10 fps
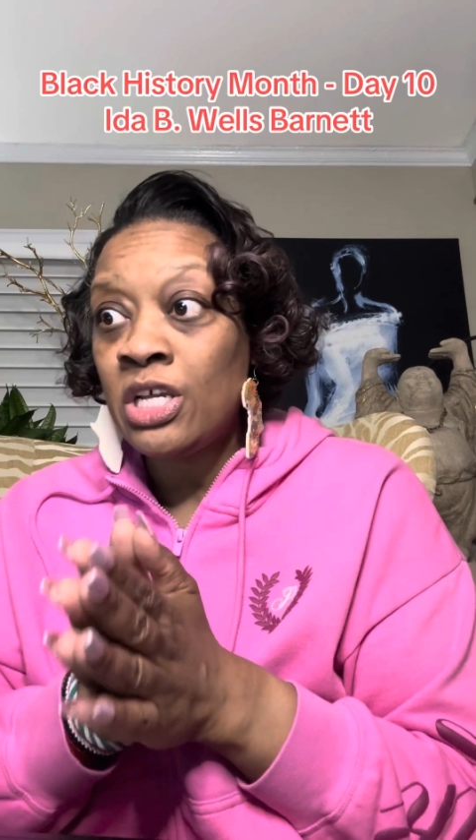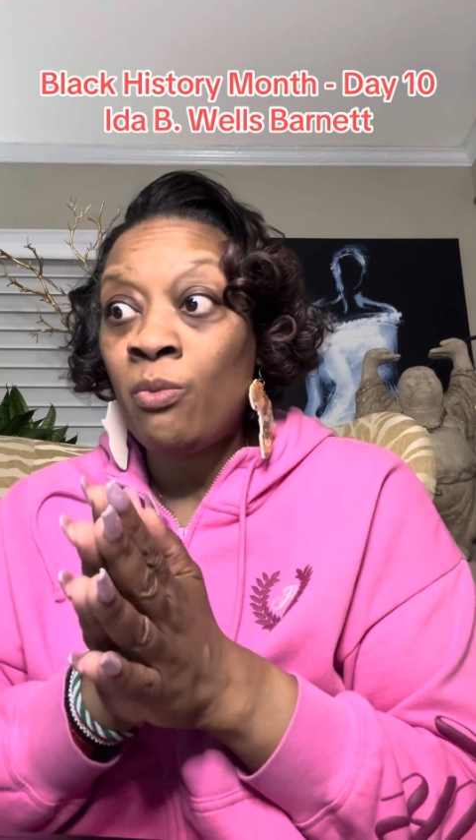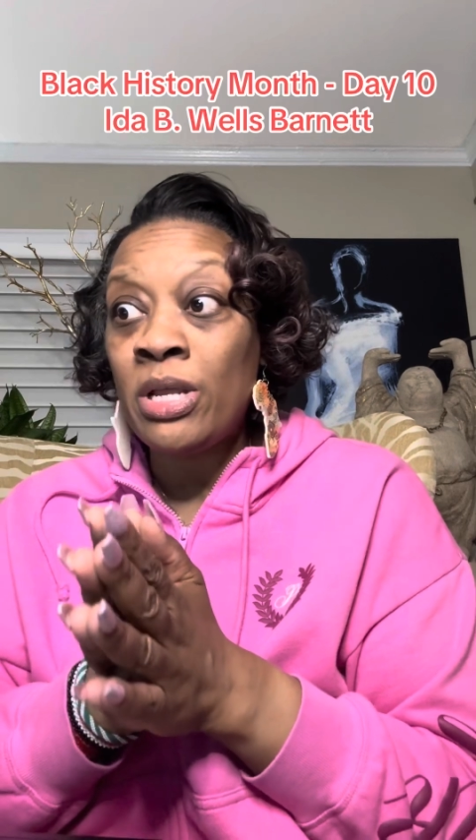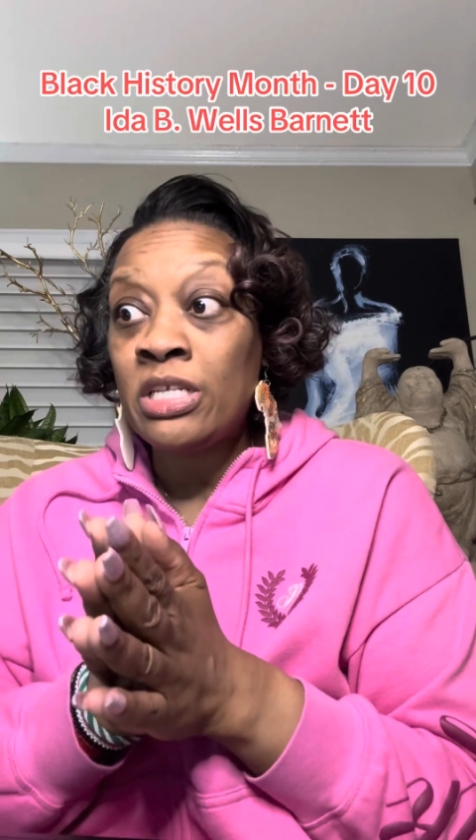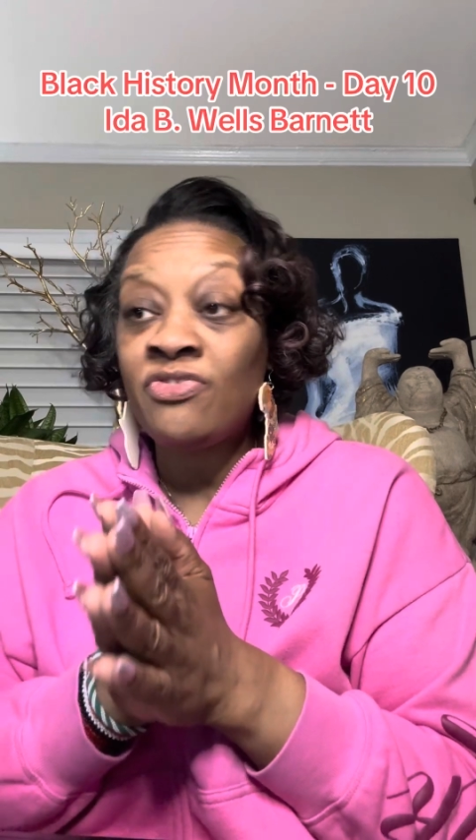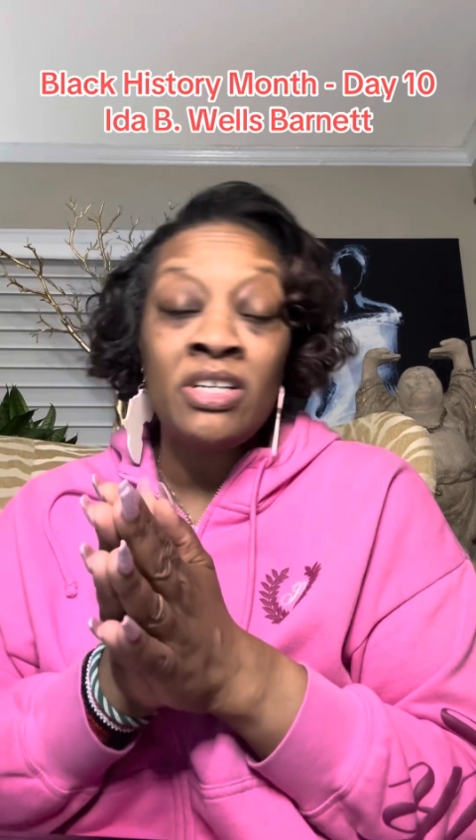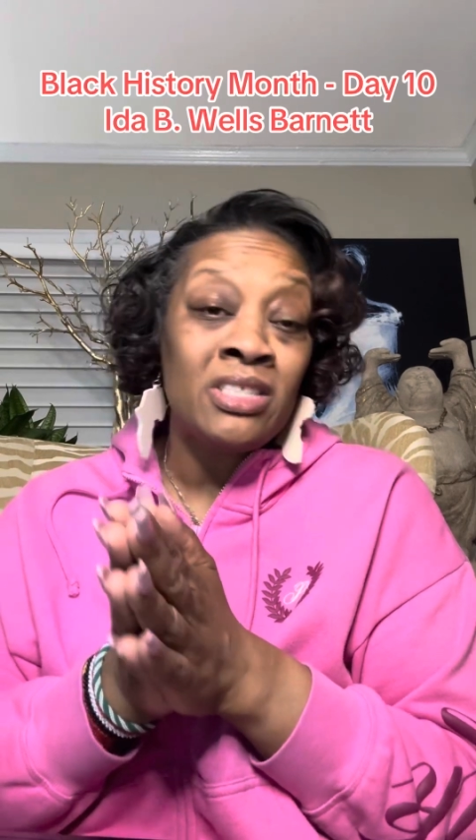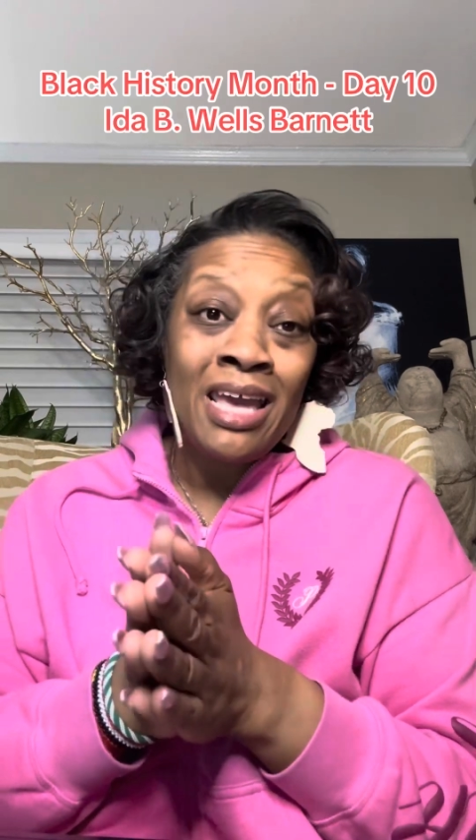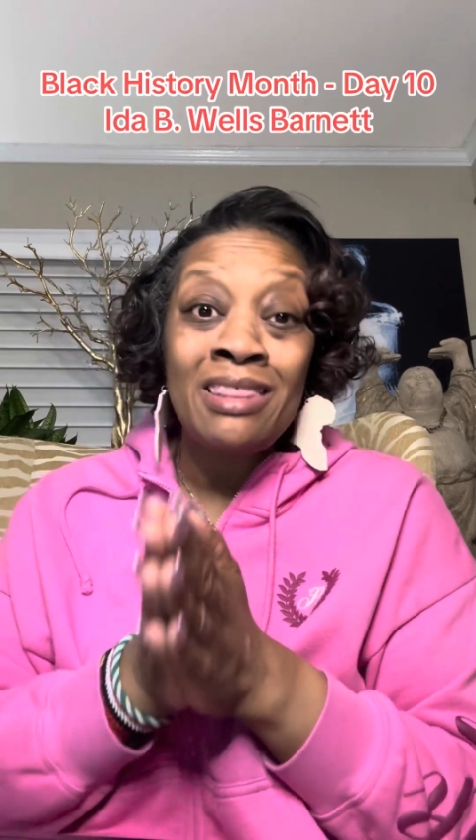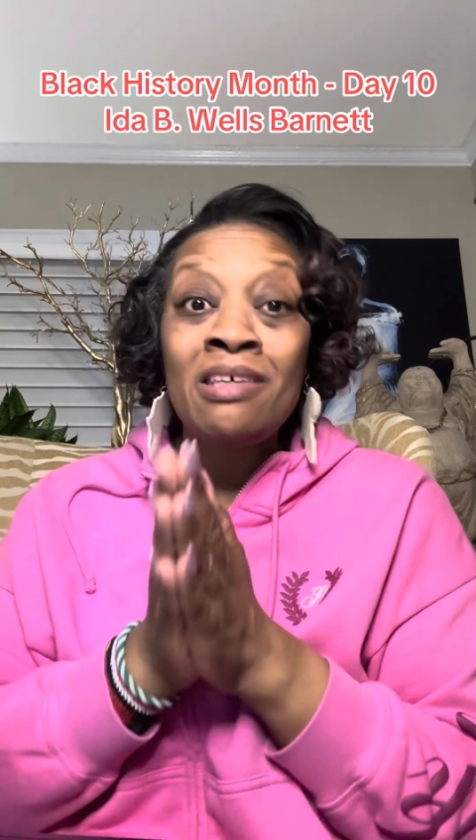and witnessed
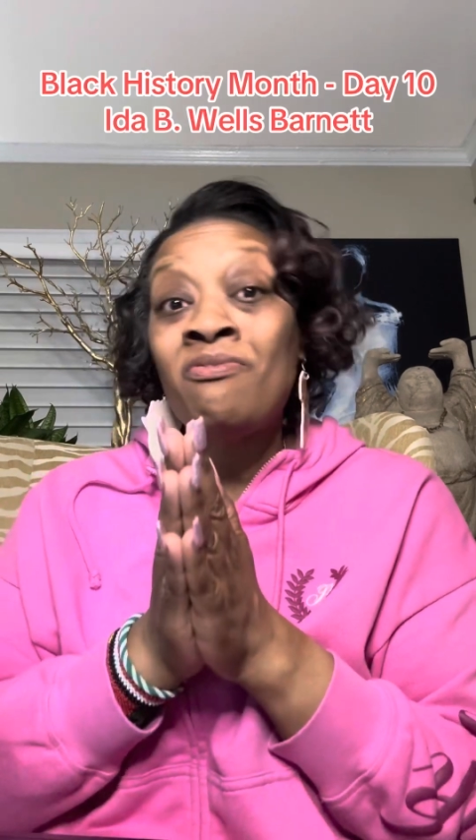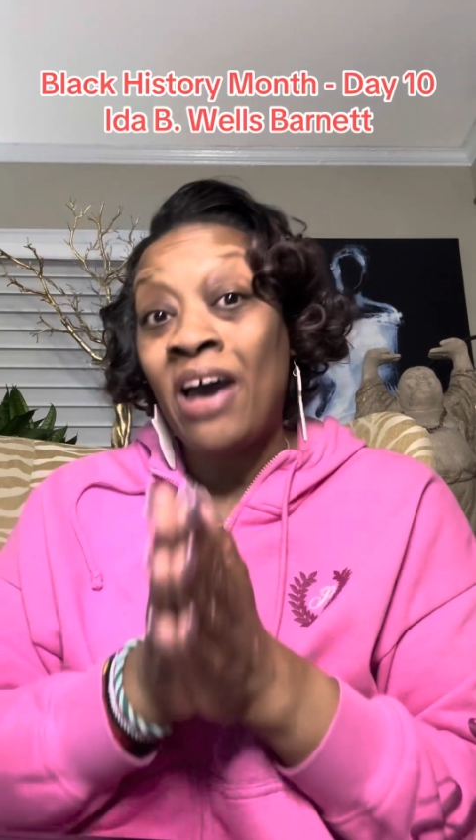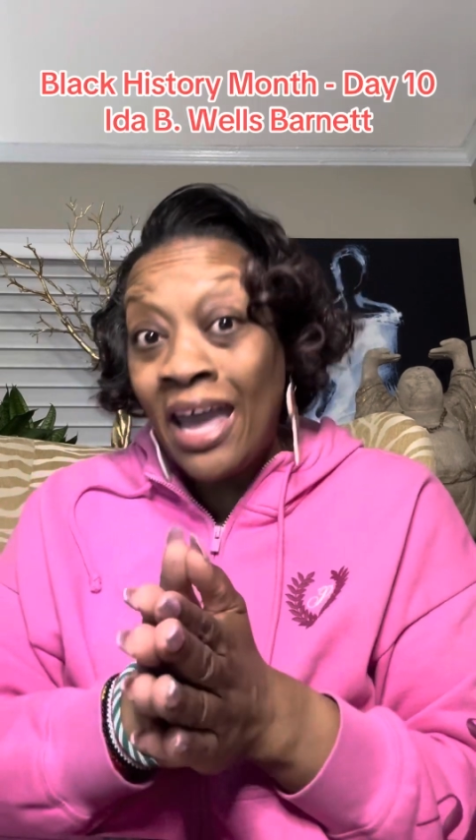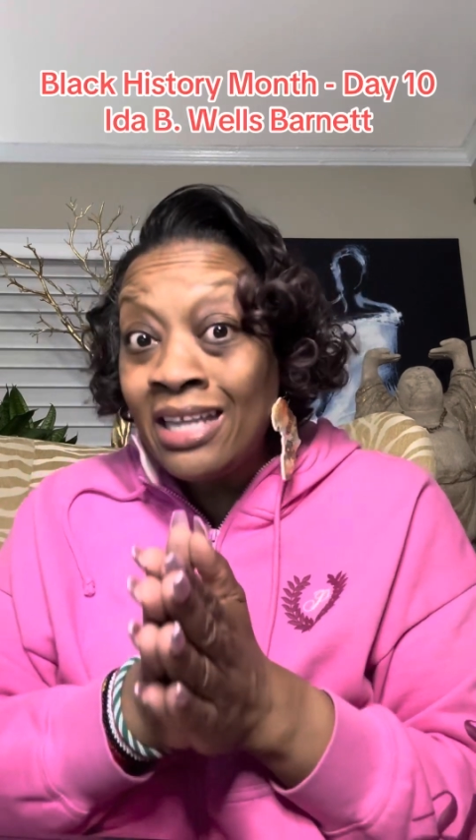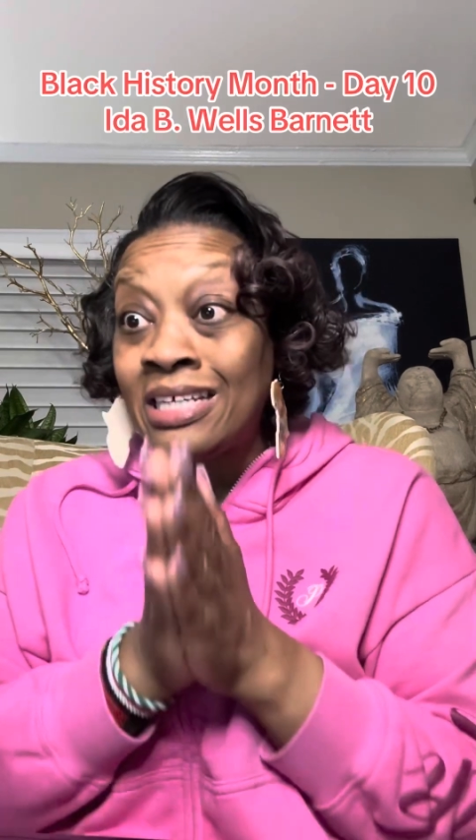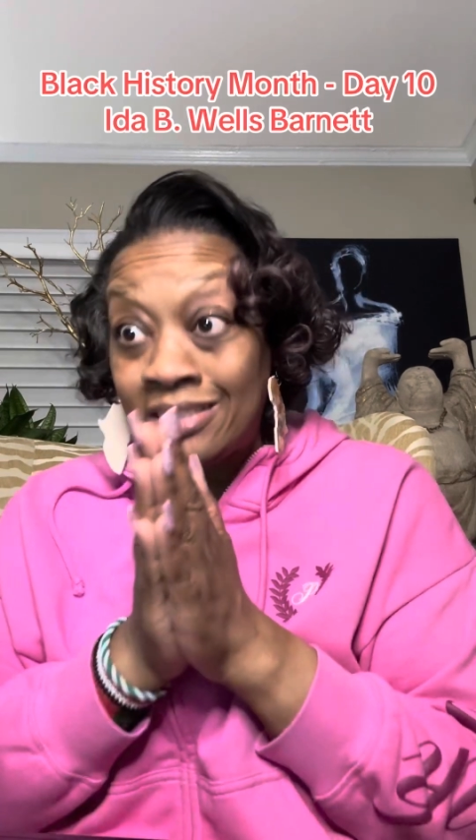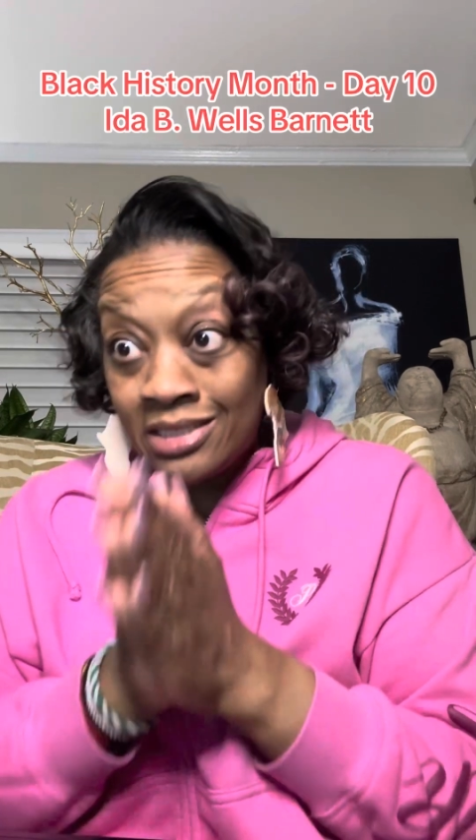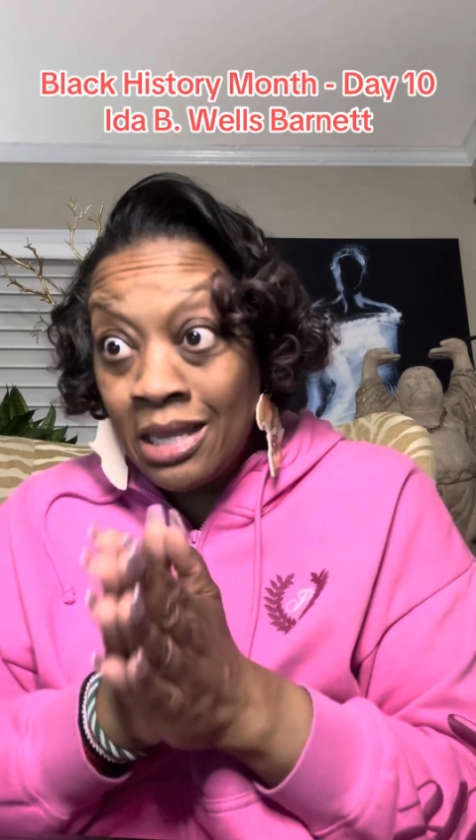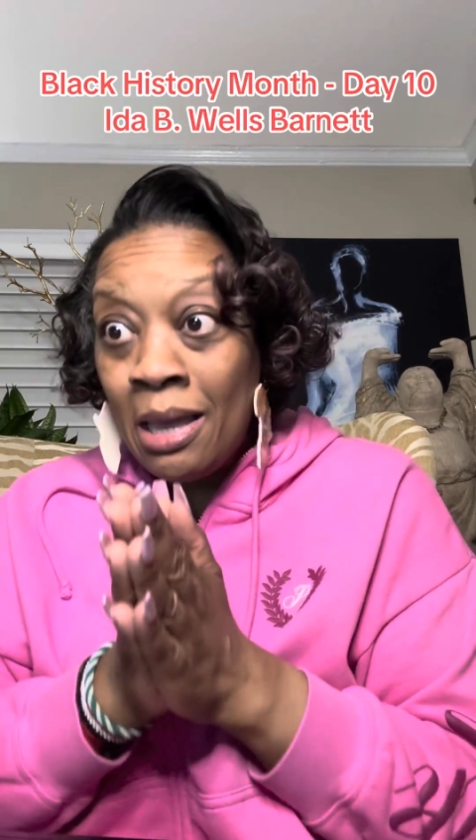firsthand the violent